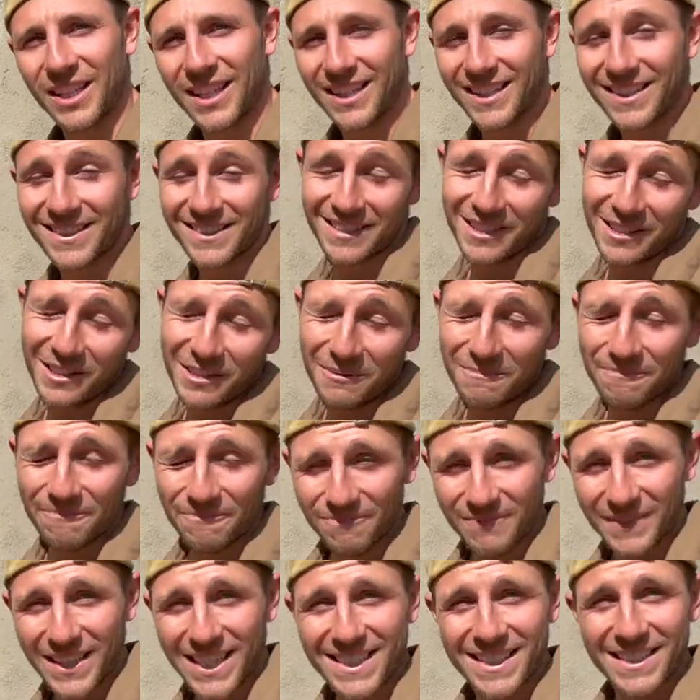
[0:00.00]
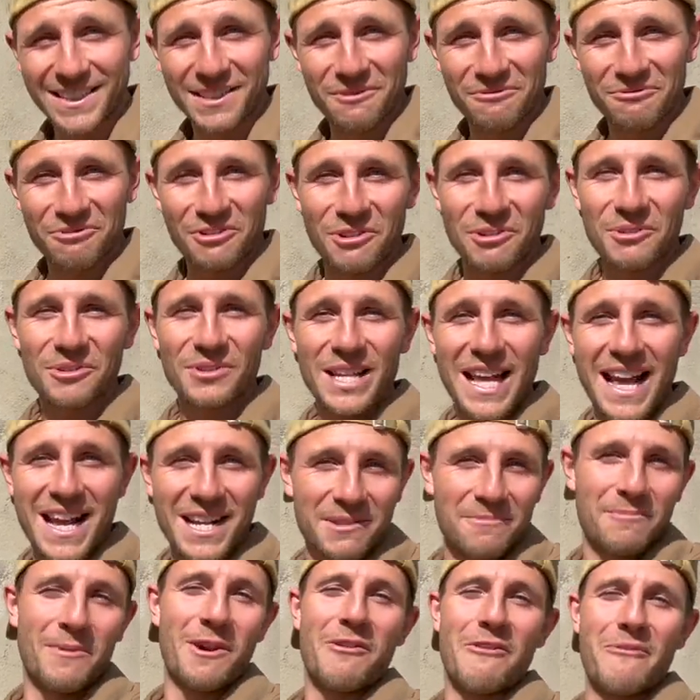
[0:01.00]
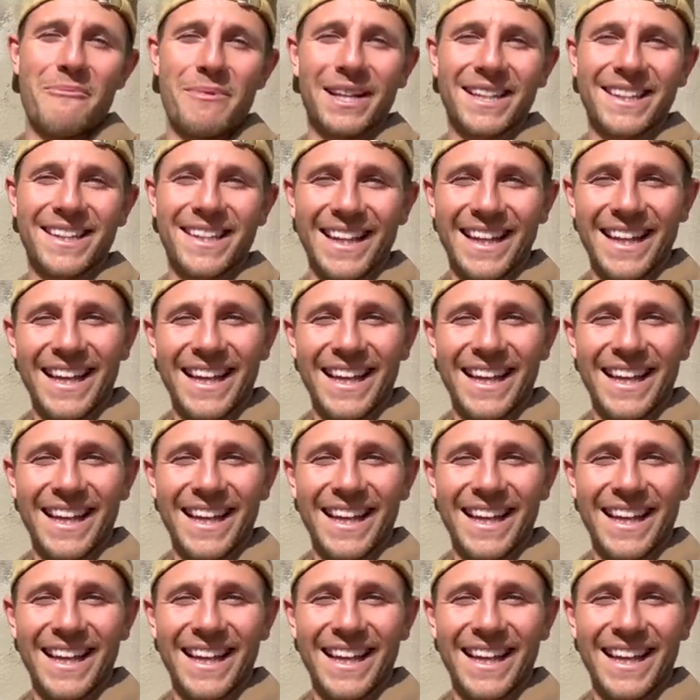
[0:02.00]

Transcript: So this is the first experiment.